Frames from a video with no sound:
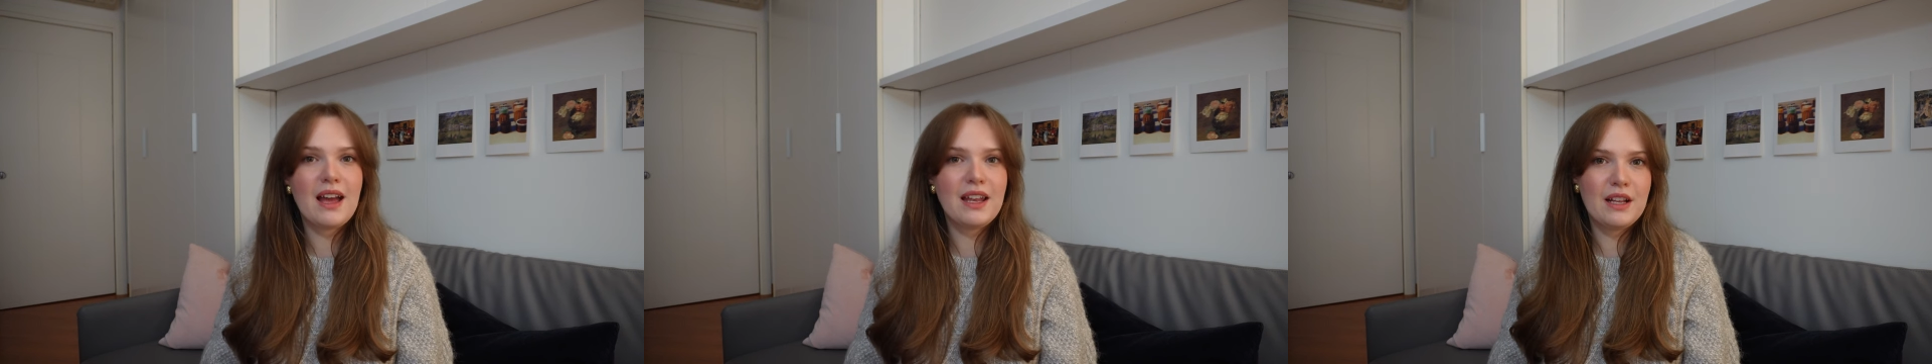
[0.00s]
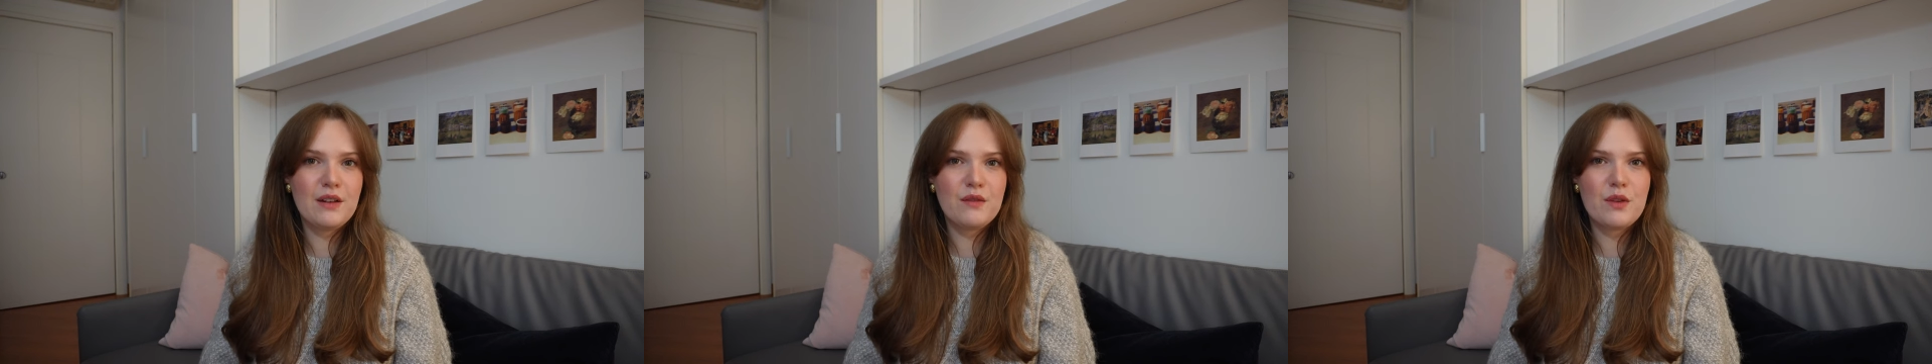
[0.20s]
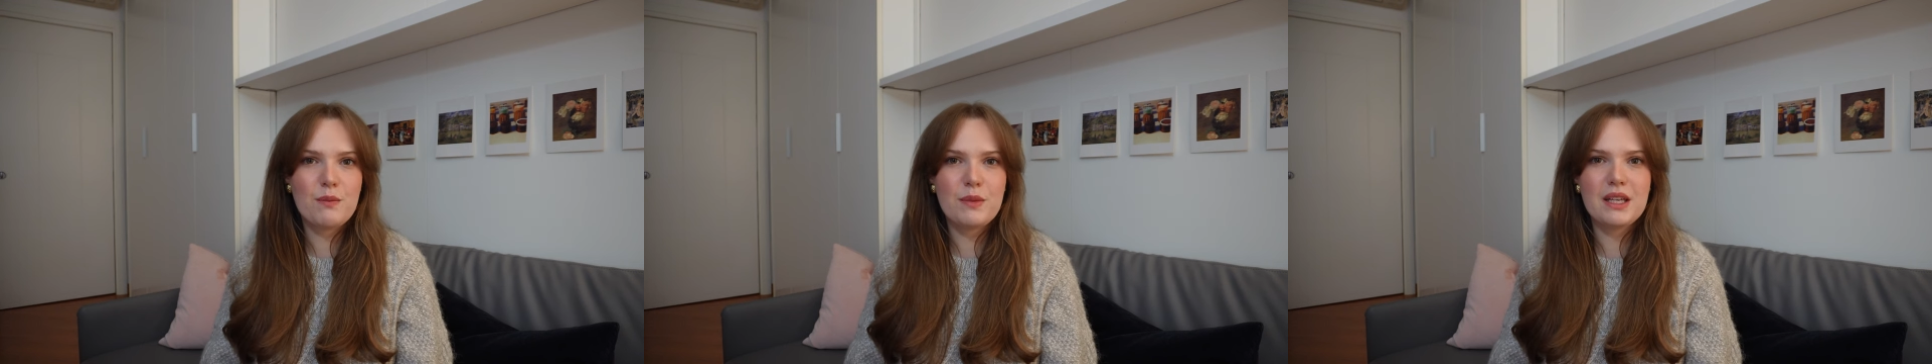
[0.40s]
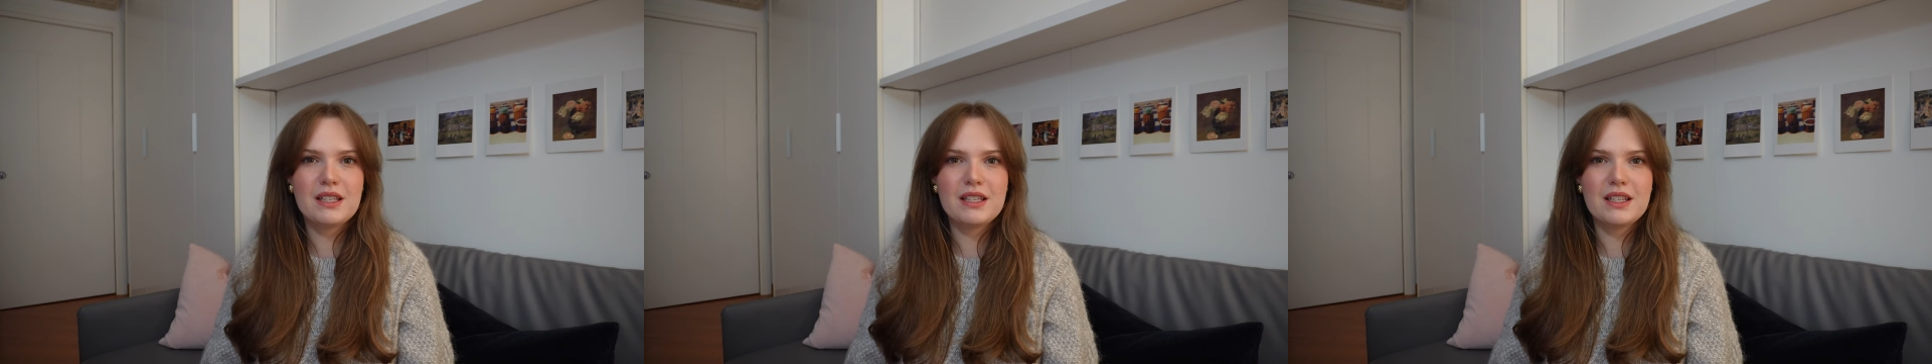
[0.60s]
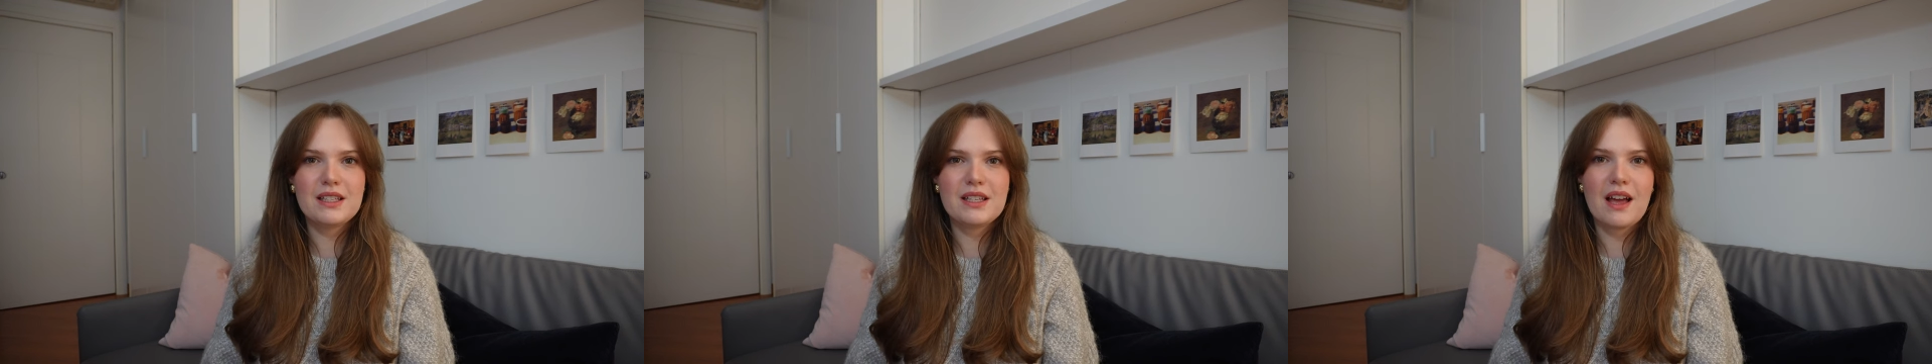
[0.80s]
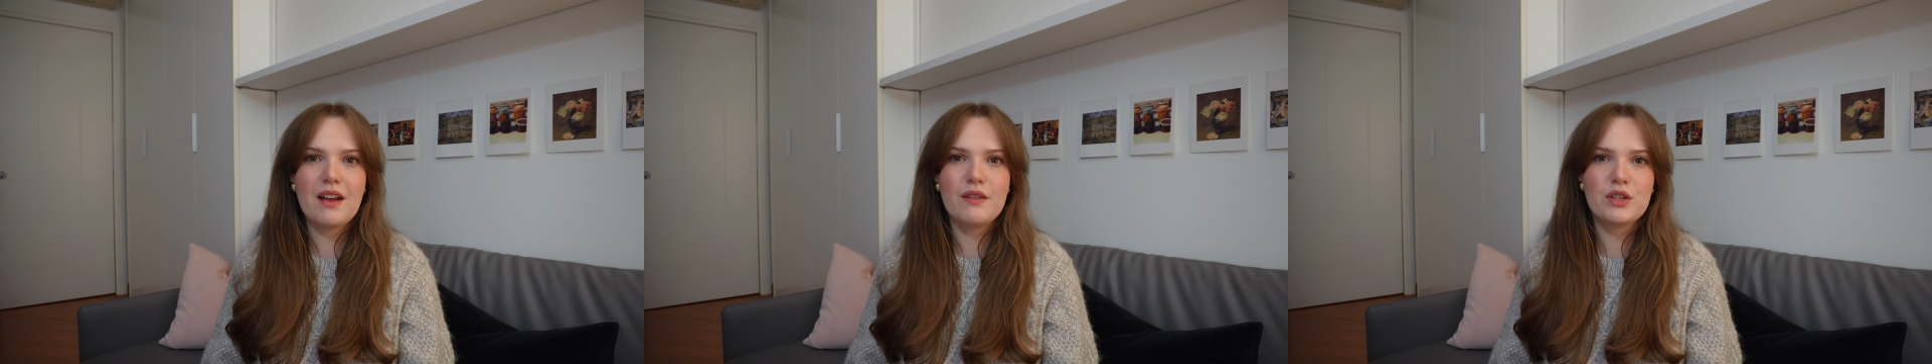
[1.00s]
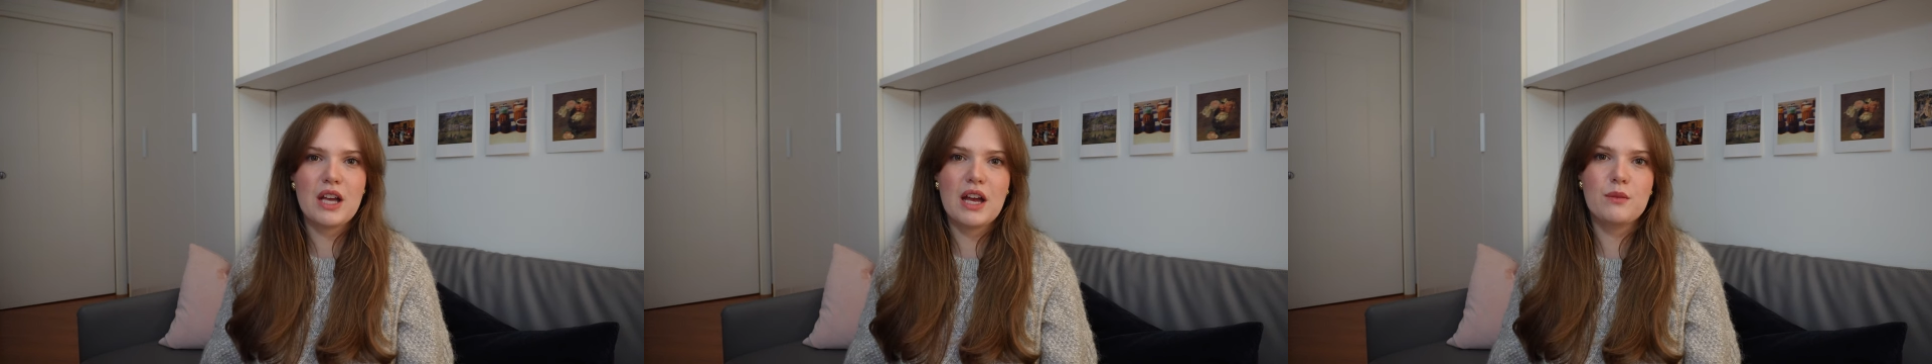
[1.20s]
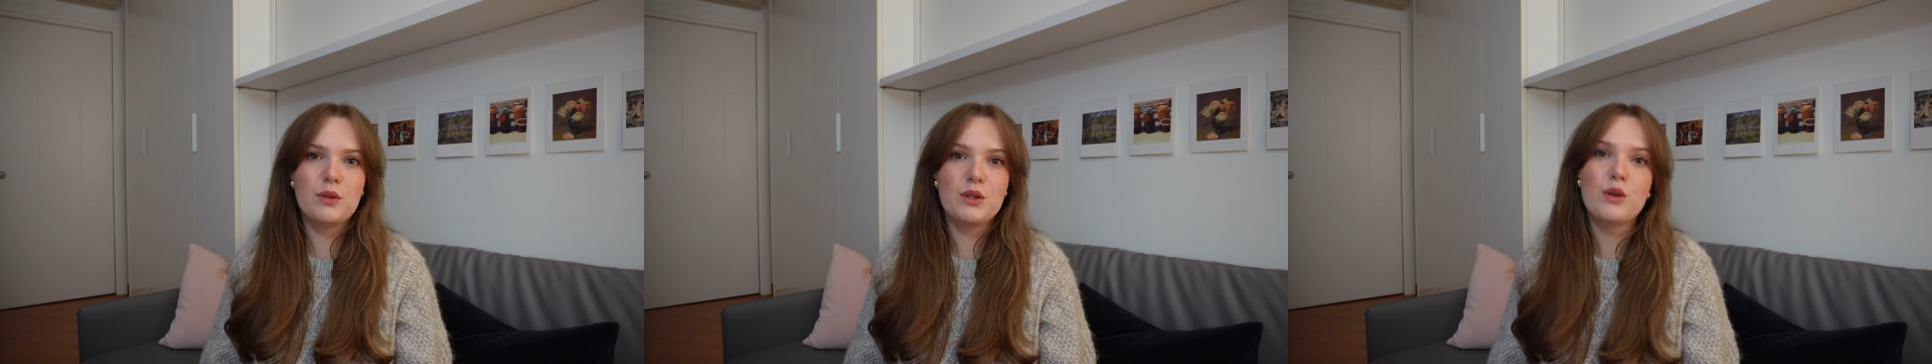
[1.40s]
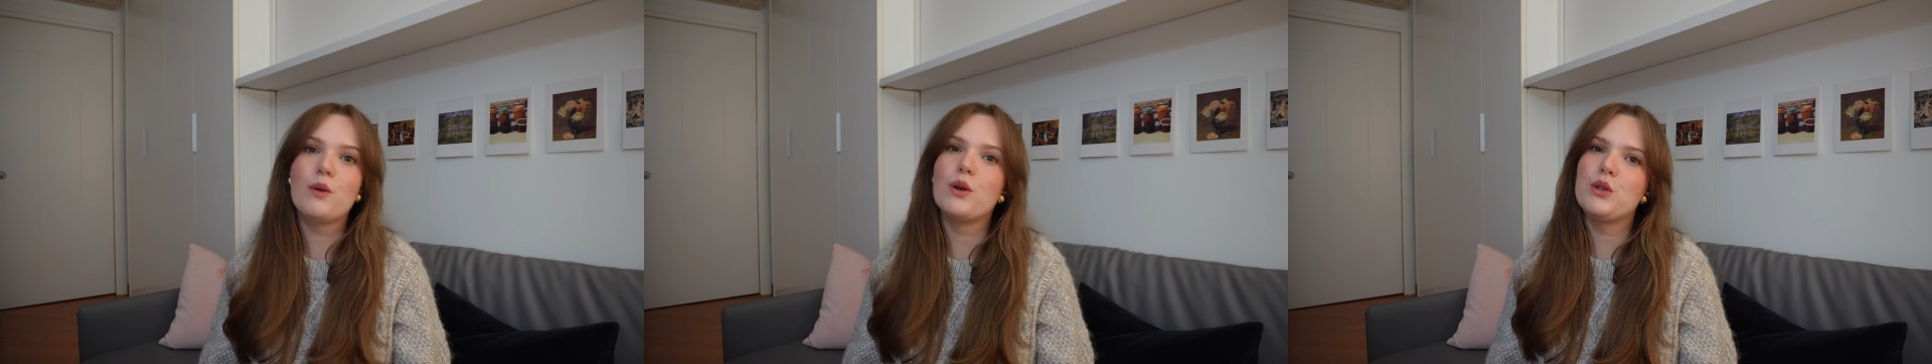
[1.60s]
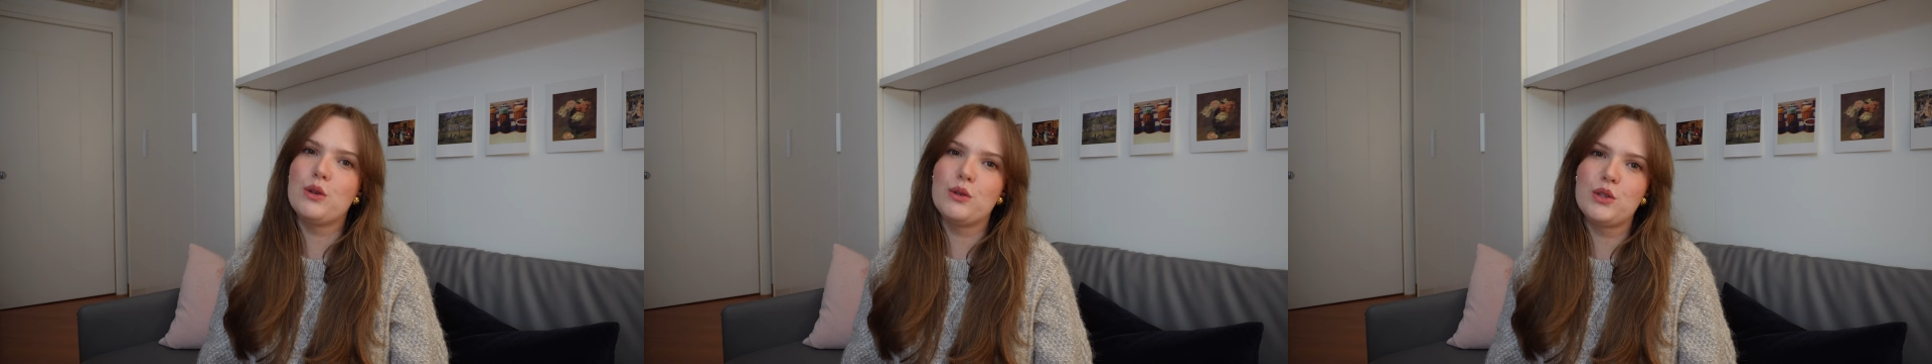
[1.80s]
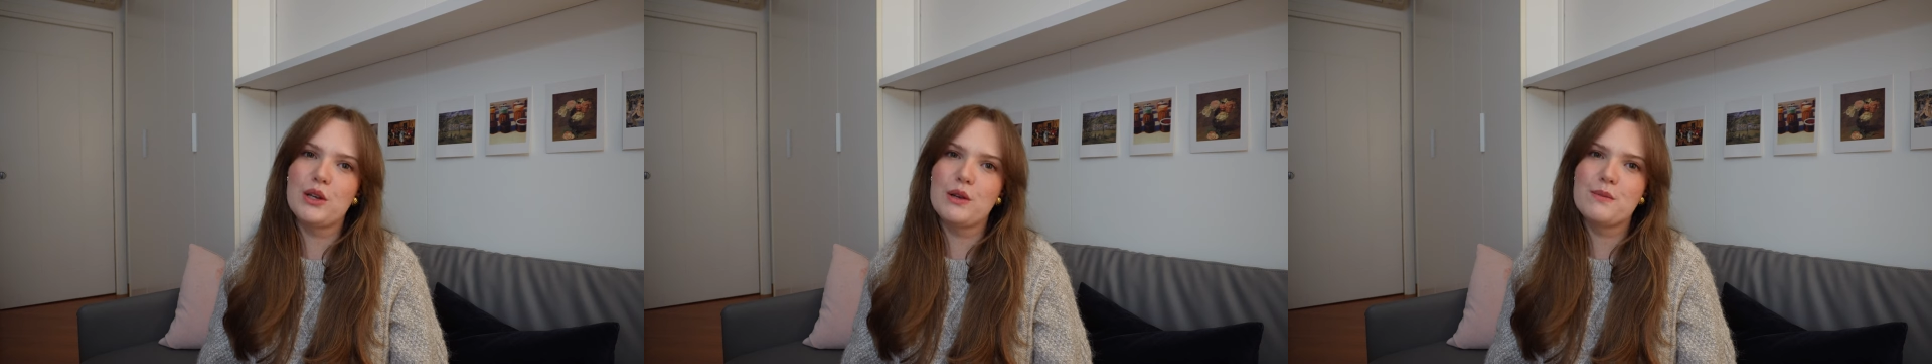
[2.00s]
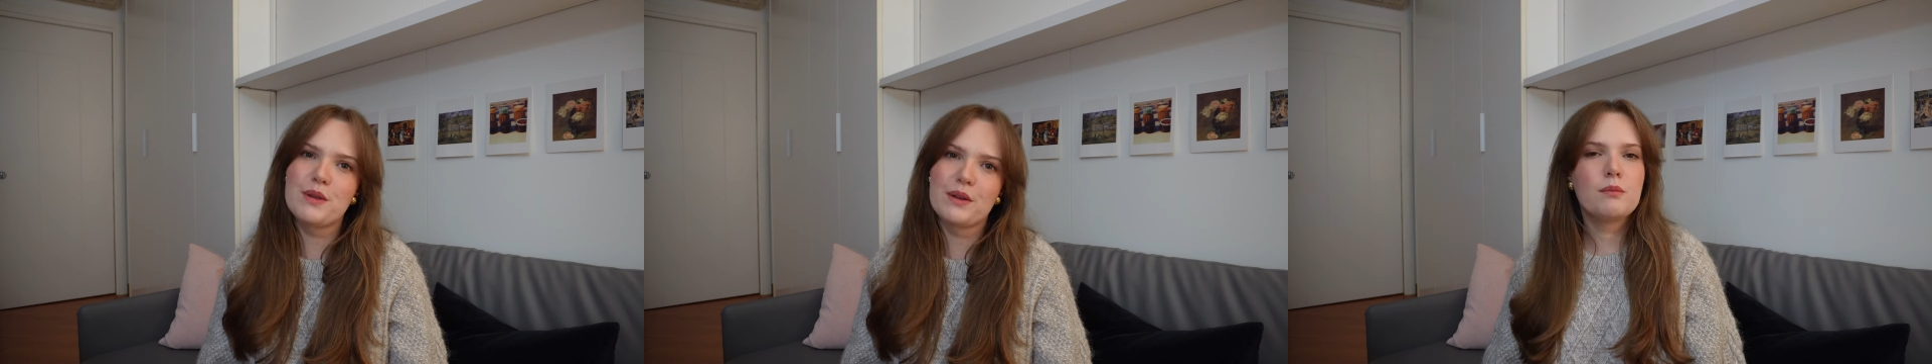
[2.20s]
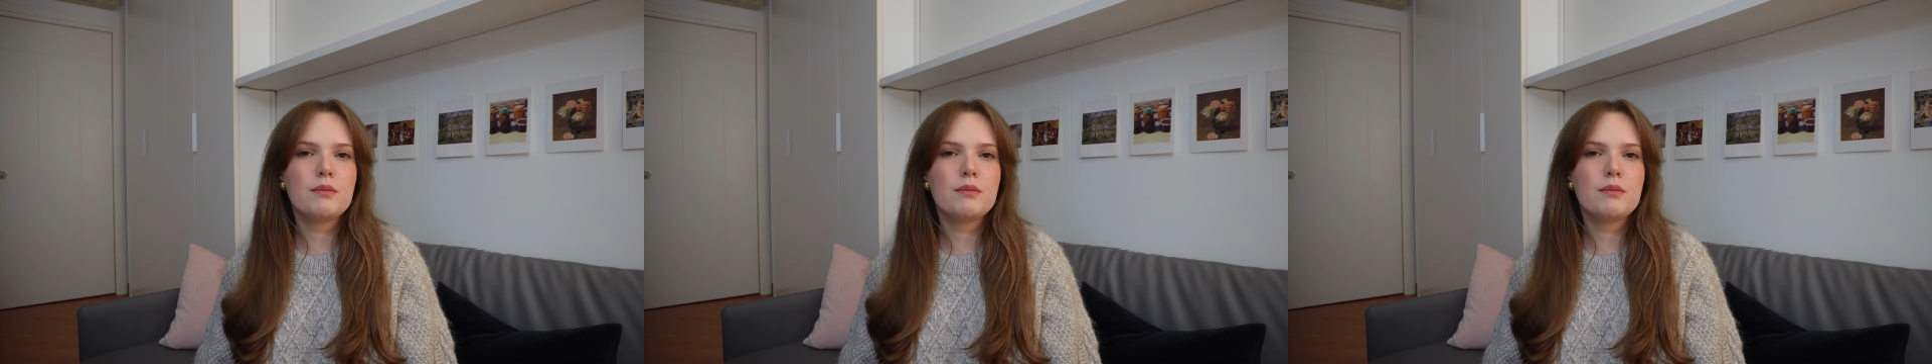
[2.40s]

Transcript: any of the pieces that I've shared with you on YouTube.